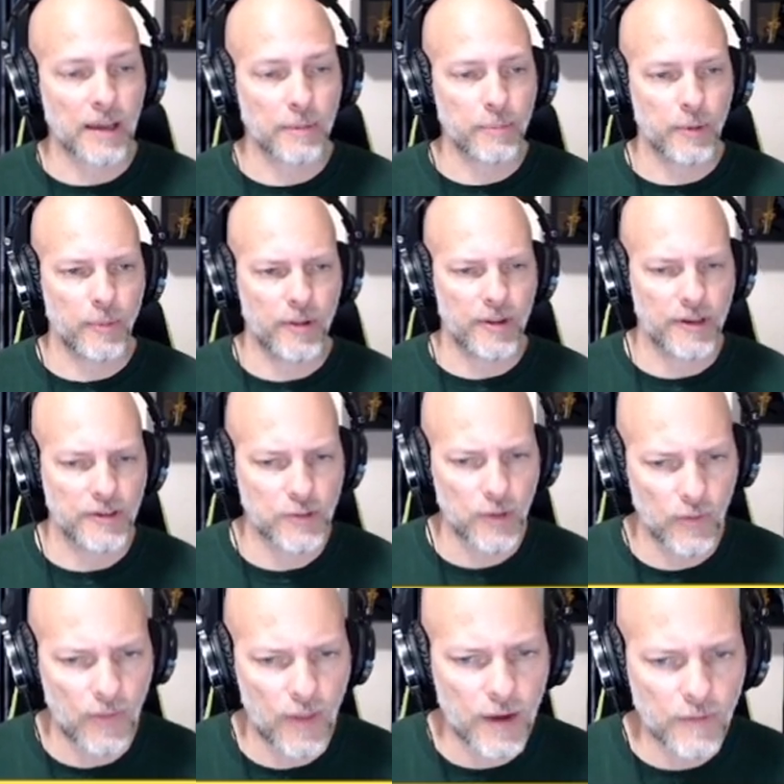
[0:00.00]
abilities. So
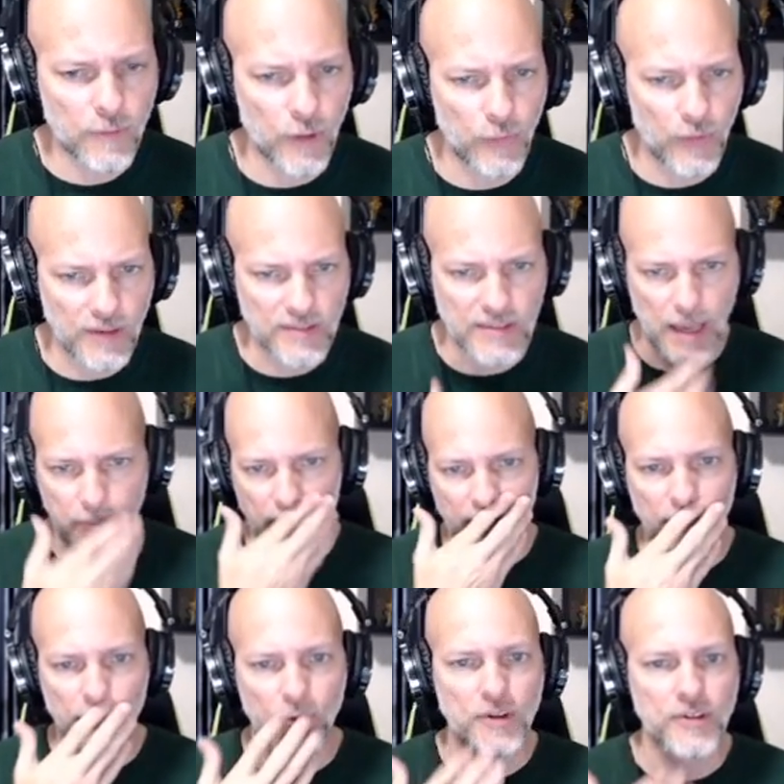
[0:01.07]
a lot of good things happening
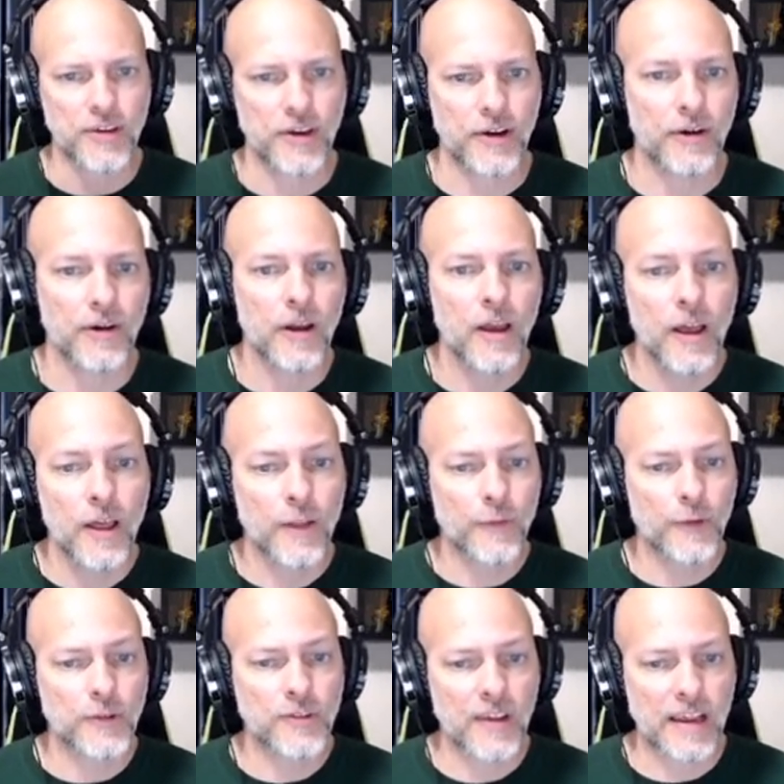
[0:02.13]
for us here. The
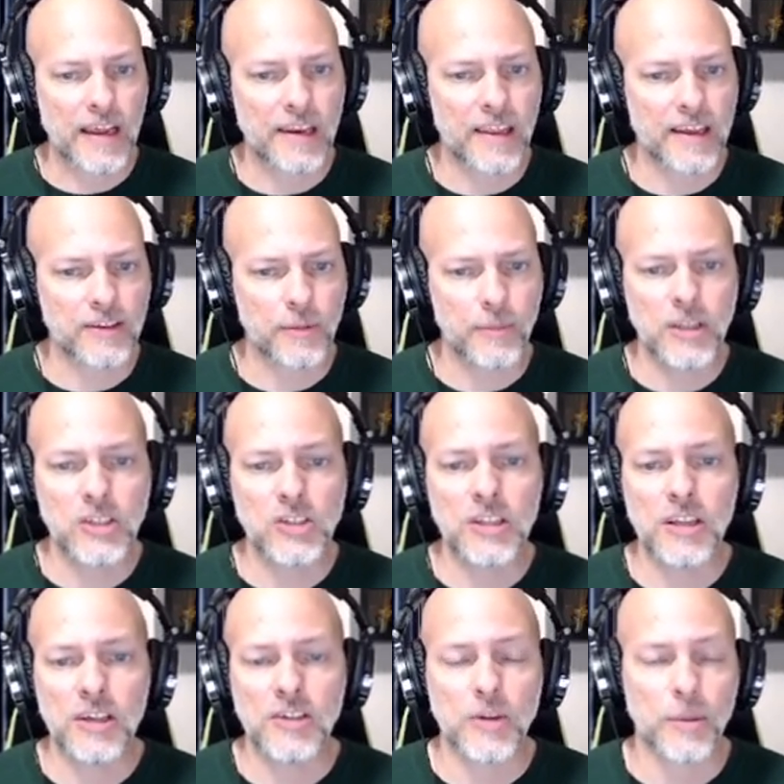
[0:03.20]
first thing I'd like to mention
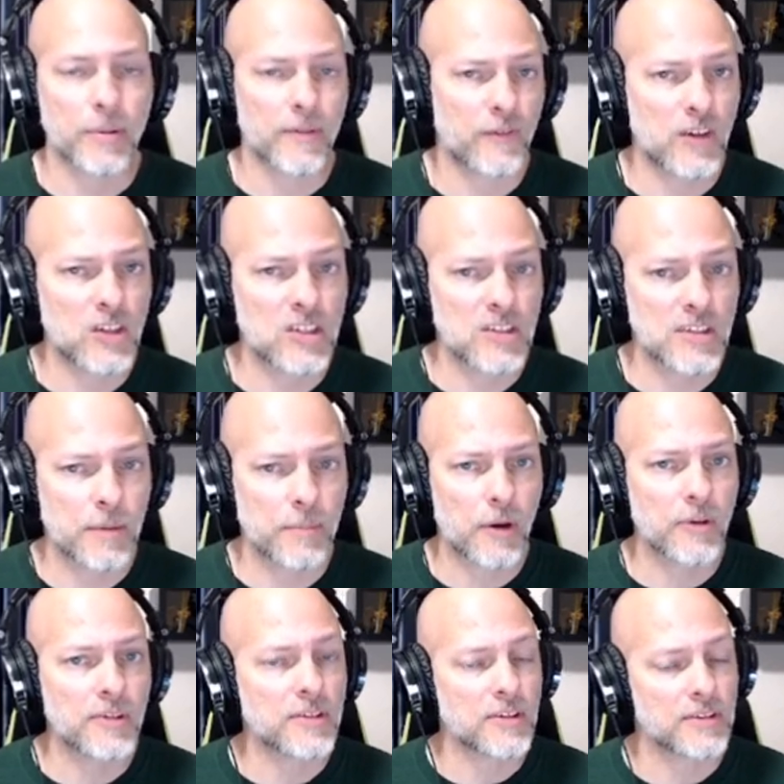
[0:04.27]
is our proficiency
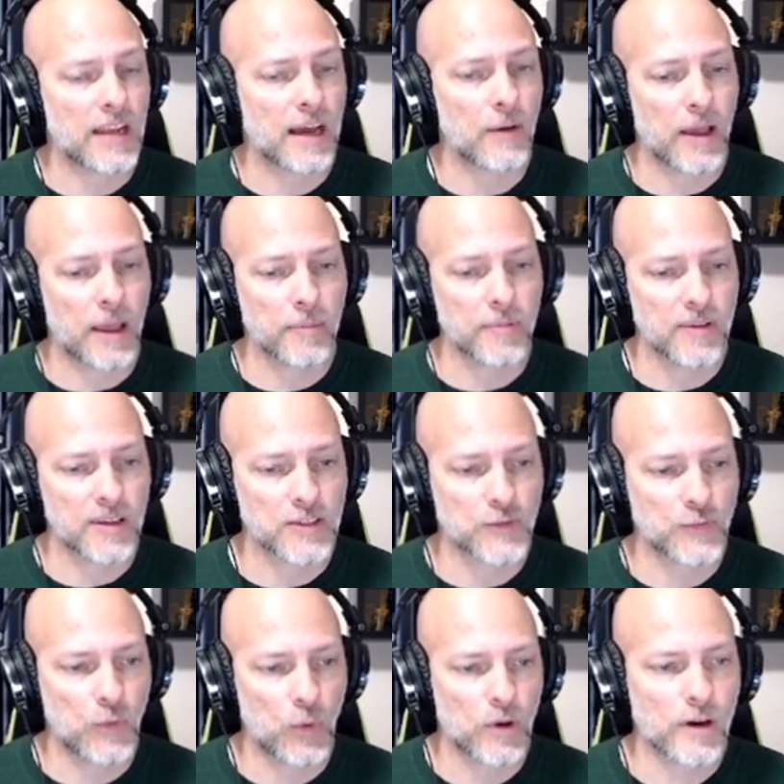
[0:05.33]
bonus is now a plus
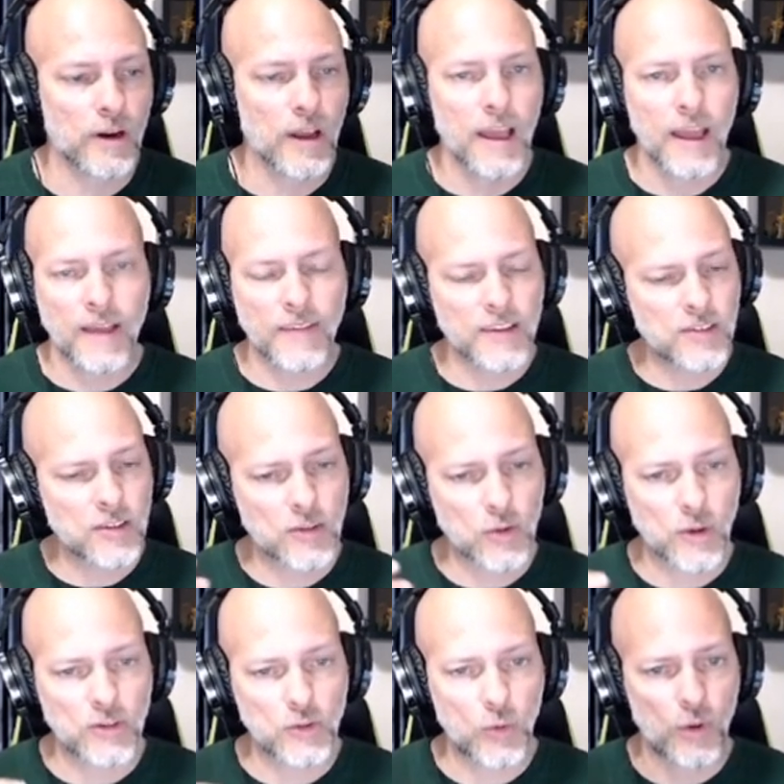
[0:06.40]
four. And this is is
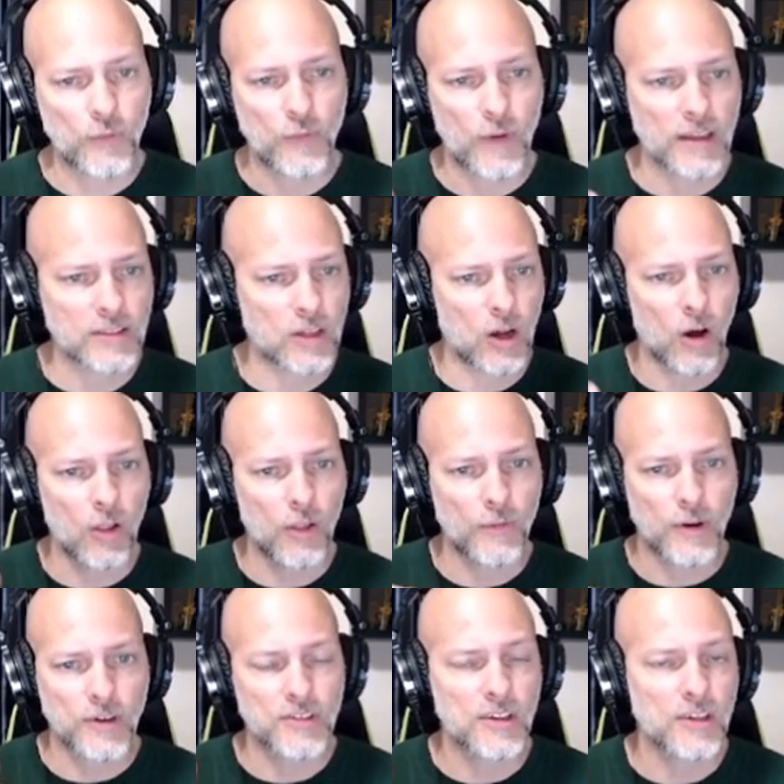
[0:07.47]
going to affect all of
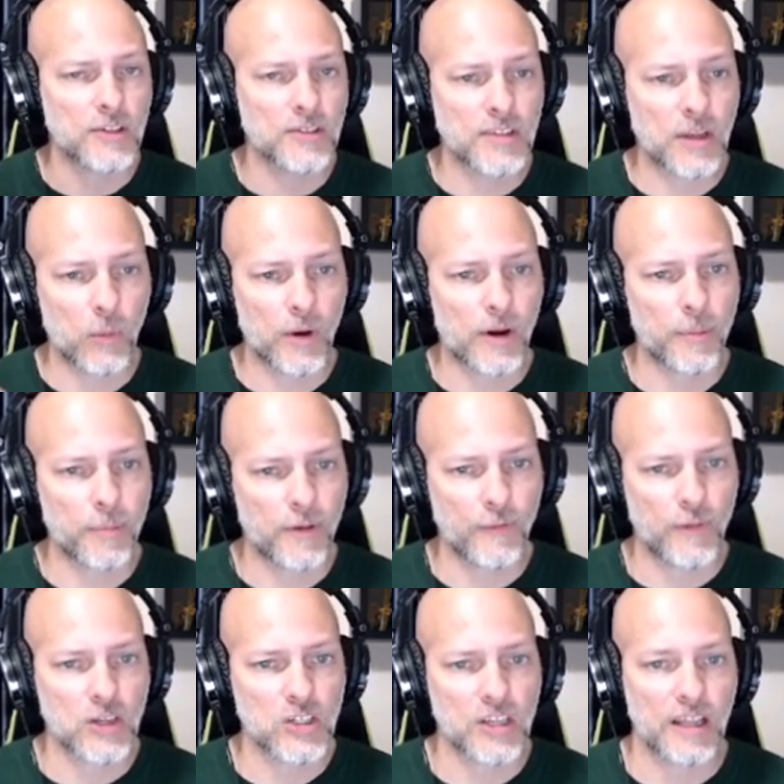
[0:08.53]
our skills that we are
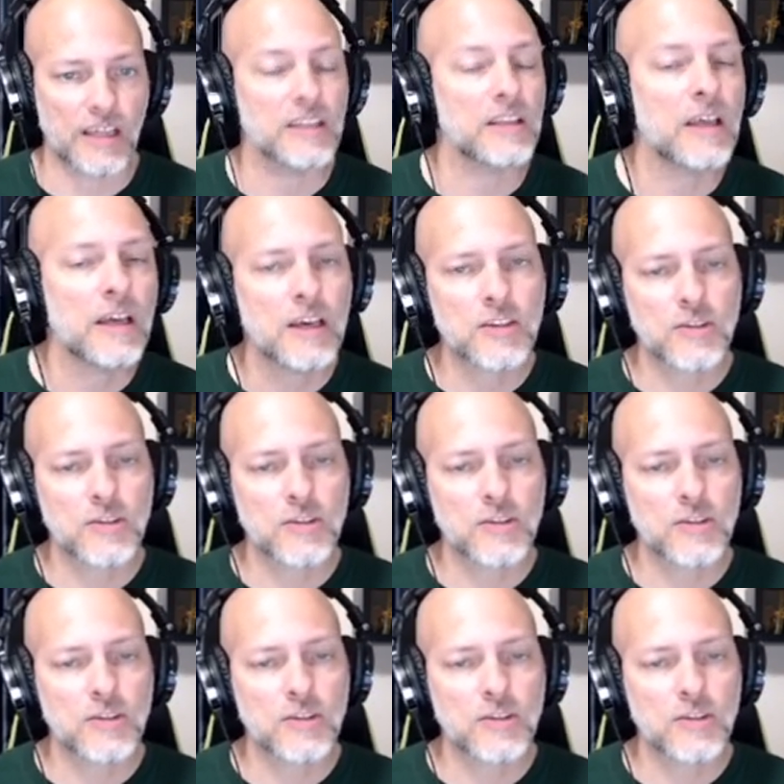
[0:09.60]
proficient in. So